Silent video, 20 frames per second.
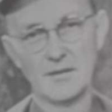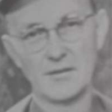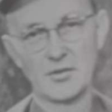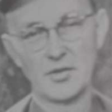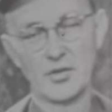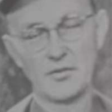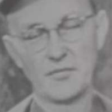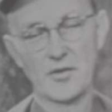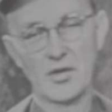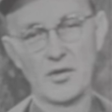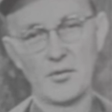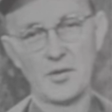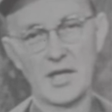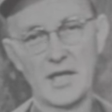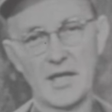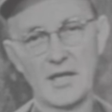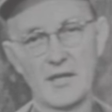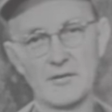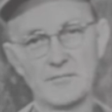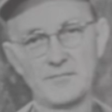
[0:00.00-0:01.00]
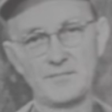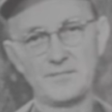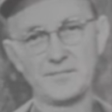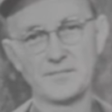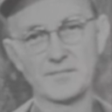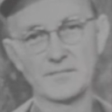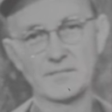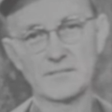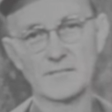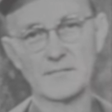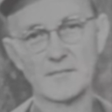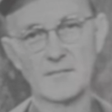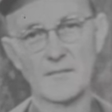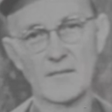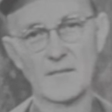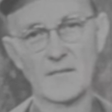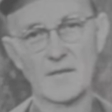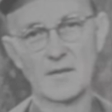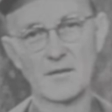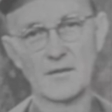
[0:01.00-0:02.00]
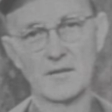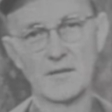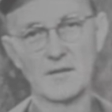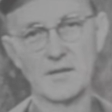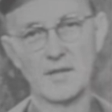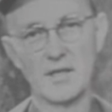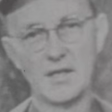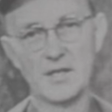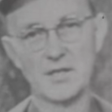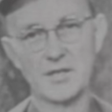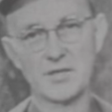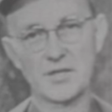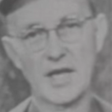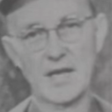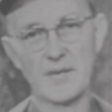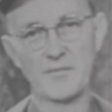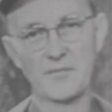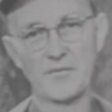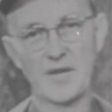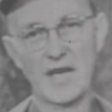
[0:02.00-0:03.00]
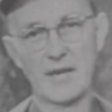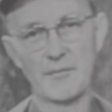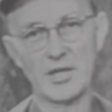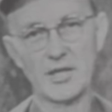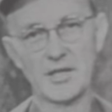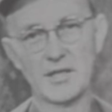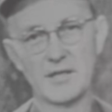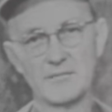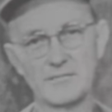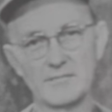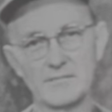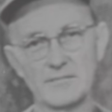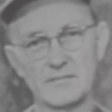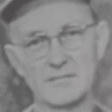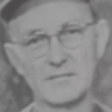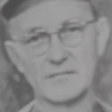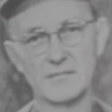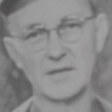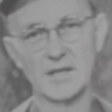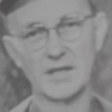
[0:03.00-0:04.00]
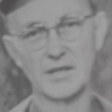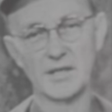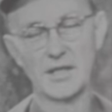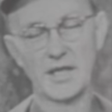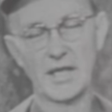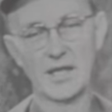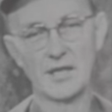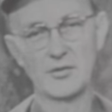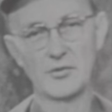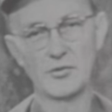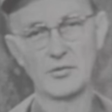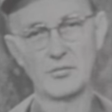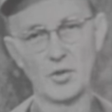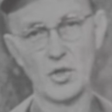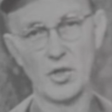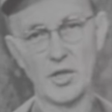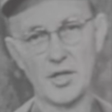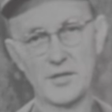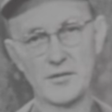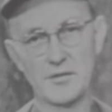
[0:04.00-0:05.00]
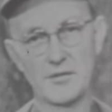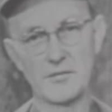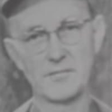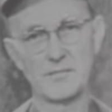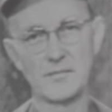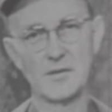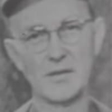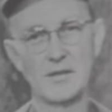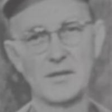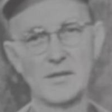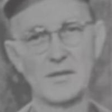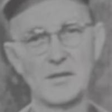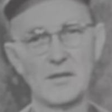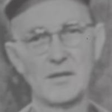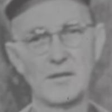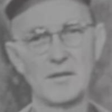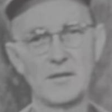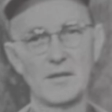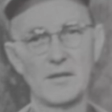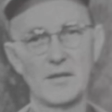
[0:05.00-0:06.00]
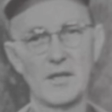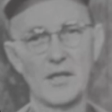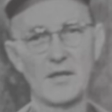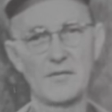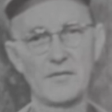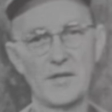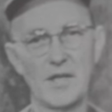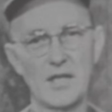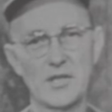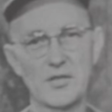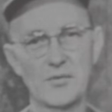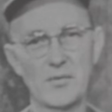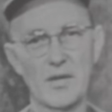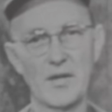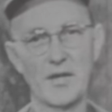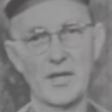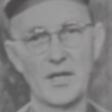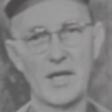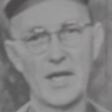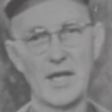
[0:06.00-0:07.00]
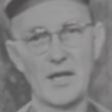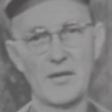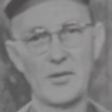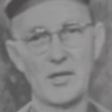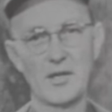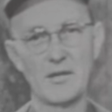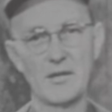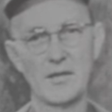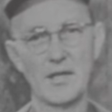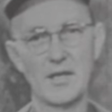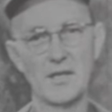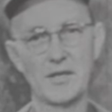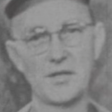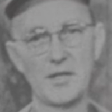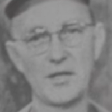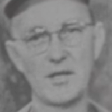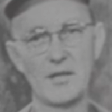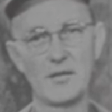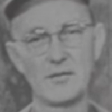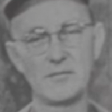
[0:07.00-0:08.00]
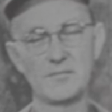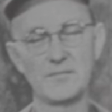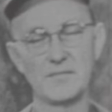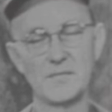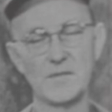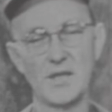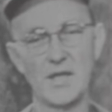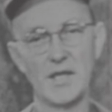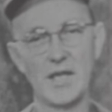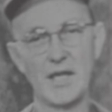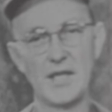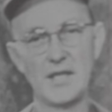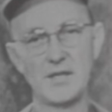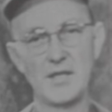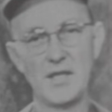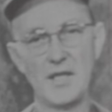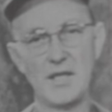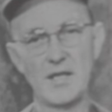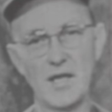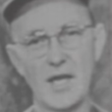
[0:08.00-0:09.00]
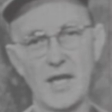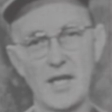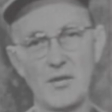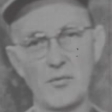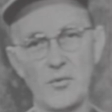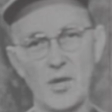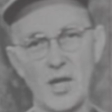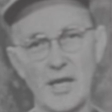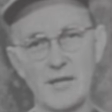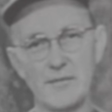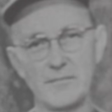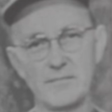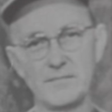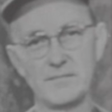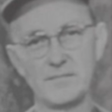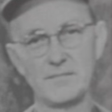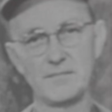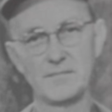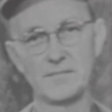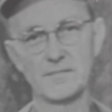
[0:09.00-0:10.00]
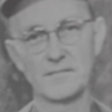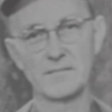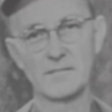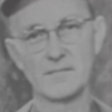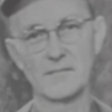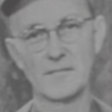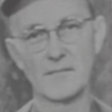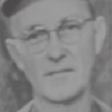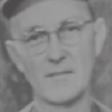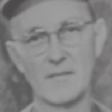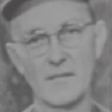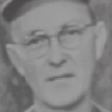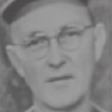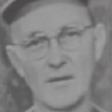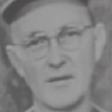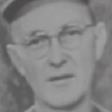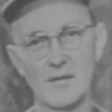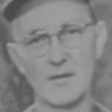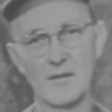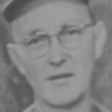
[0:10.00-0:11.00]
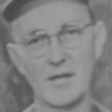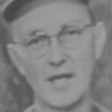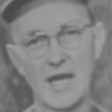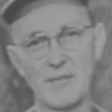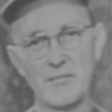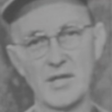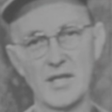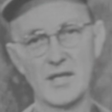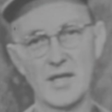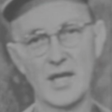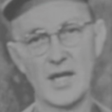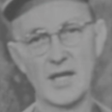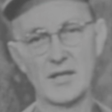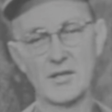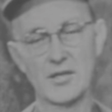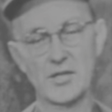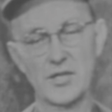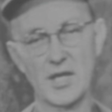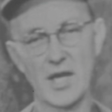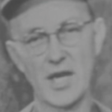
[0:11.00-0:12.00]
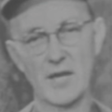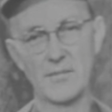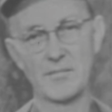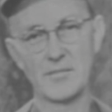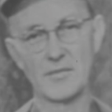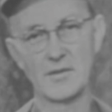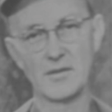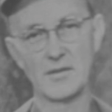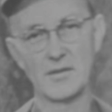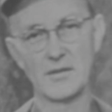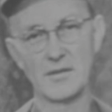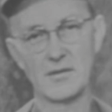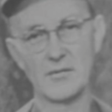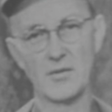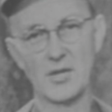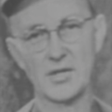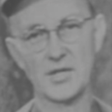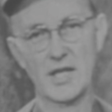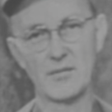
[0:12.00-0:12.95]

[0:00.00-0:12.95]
So for a while, the Sharp family, and they had two boys, lived elsewhere in Iowa until in eighteen ninety-one, Abbie Gardner Sharp was